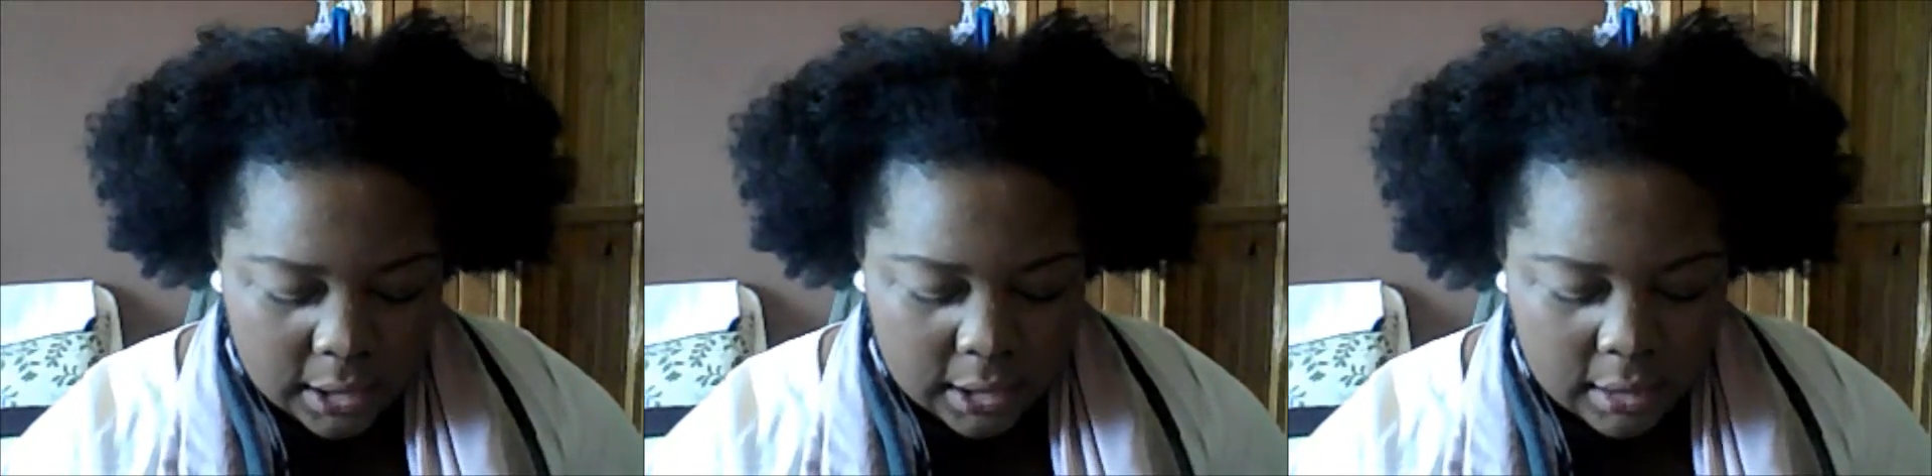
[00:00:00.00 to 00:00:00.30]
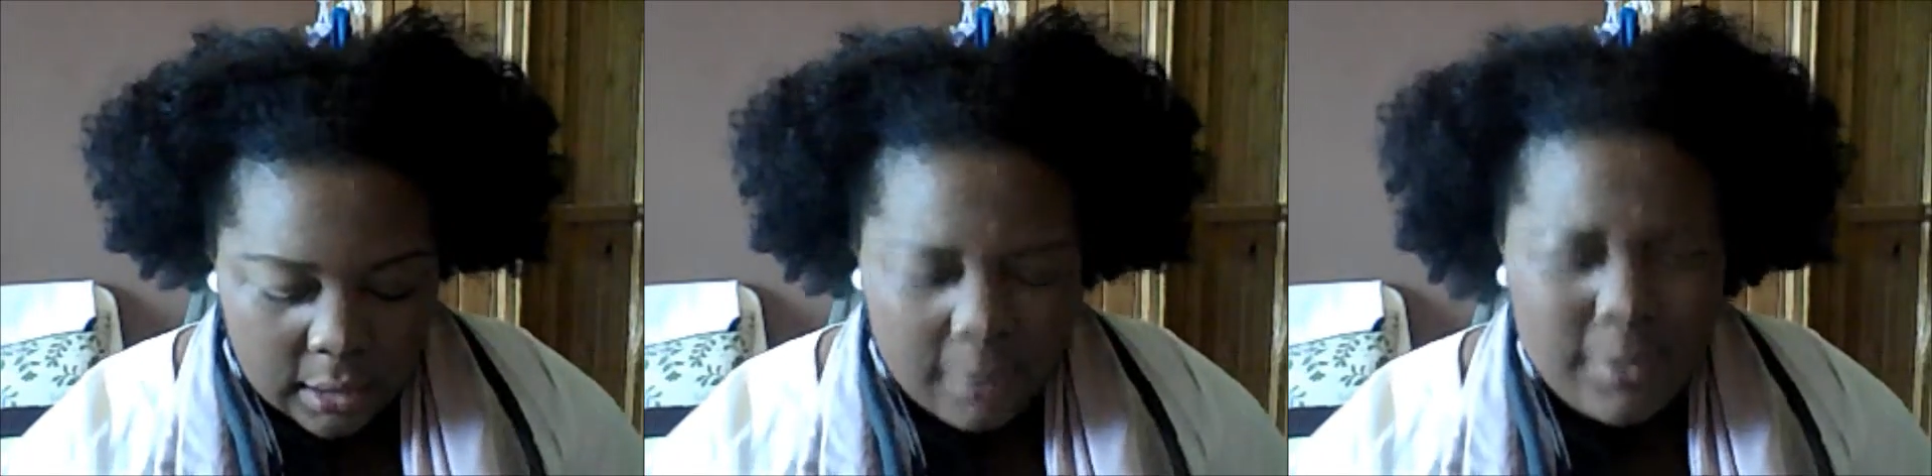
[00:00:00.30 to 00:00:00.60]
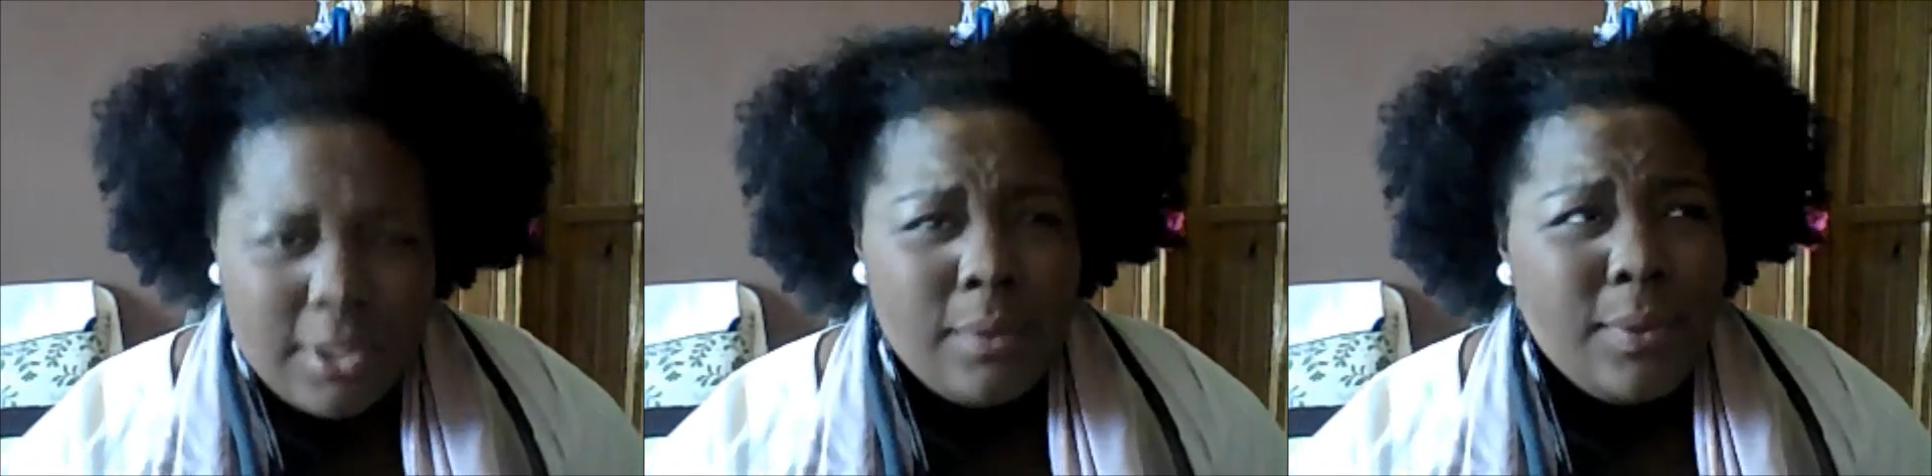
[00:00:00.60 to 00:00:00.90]
what
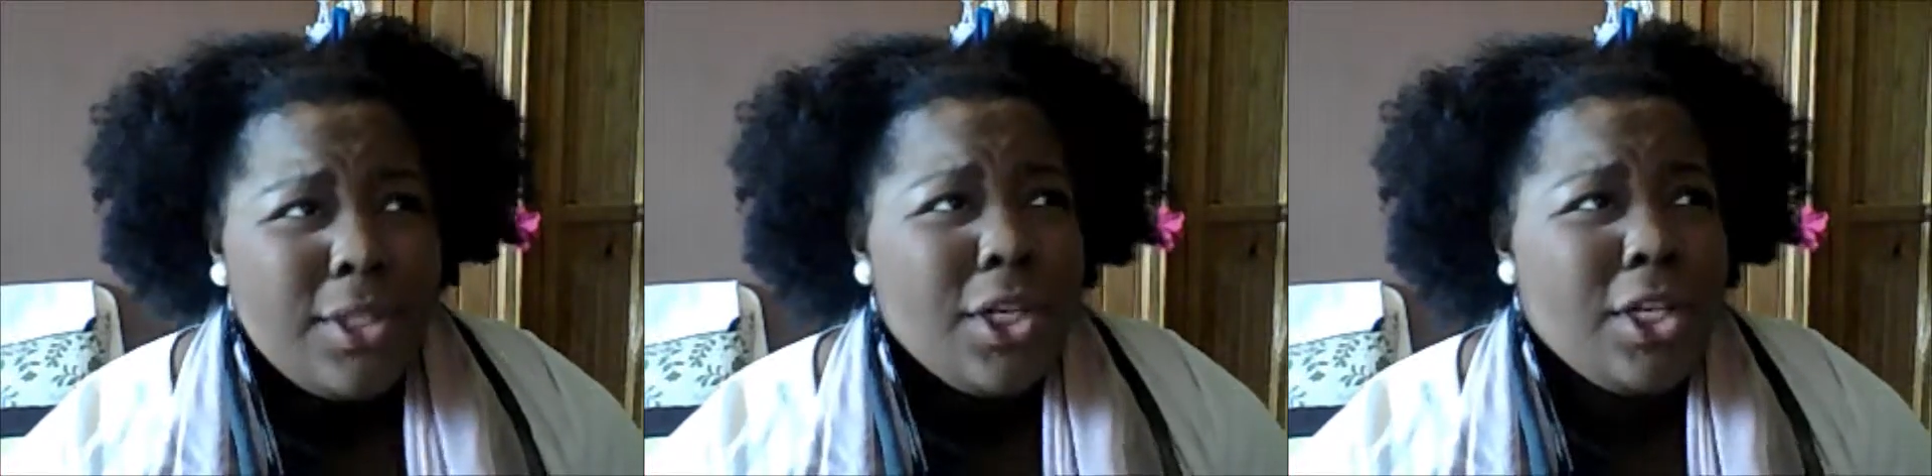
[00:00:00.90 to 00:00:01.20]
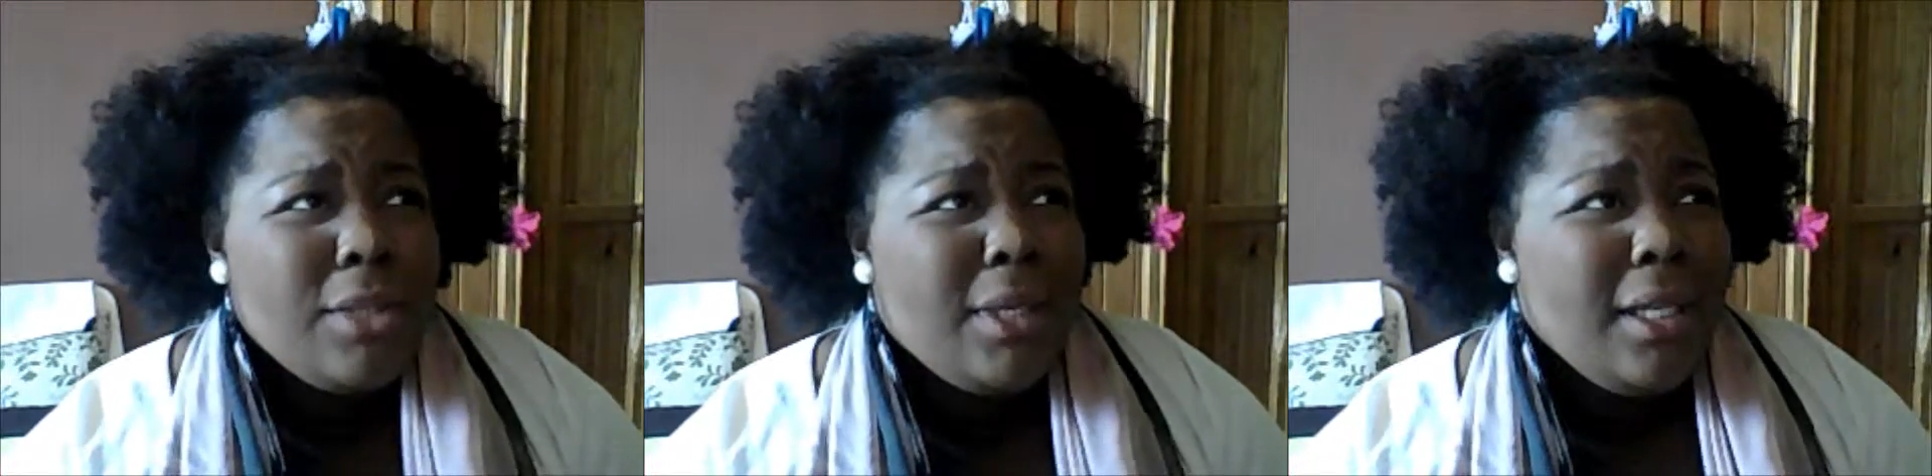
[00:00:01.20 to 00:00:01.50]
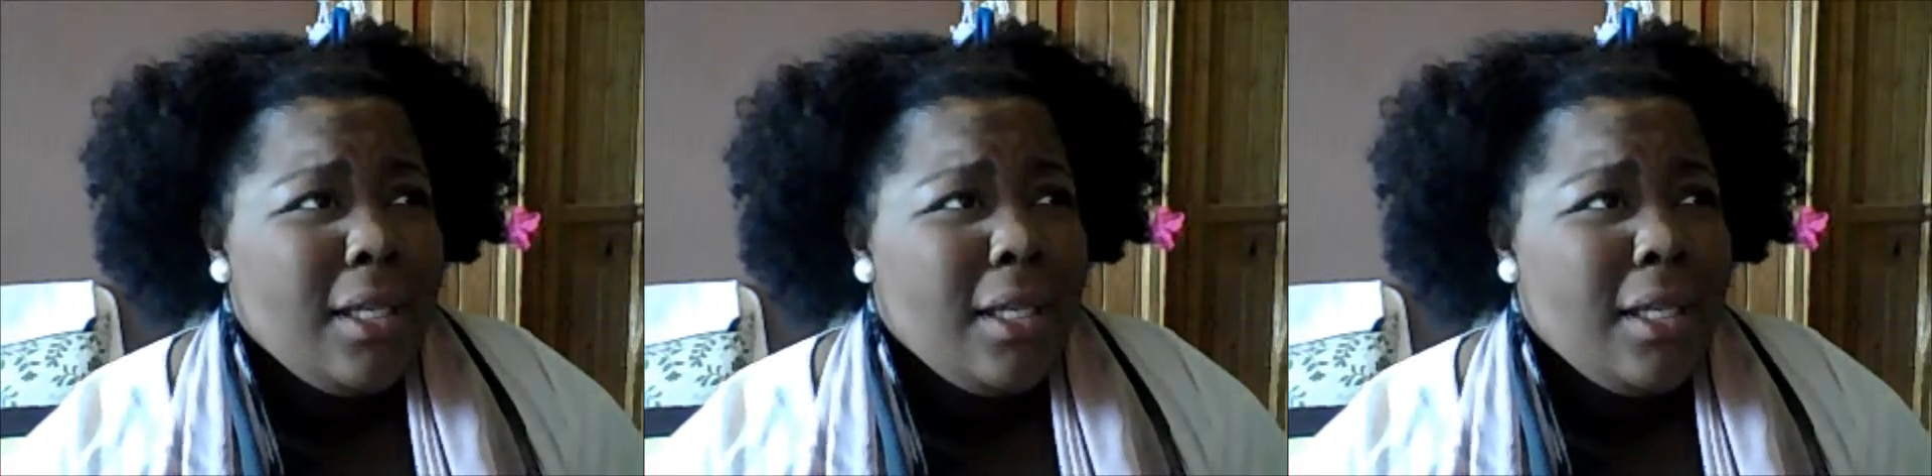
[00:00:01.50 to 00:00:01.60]
are you going to charge me?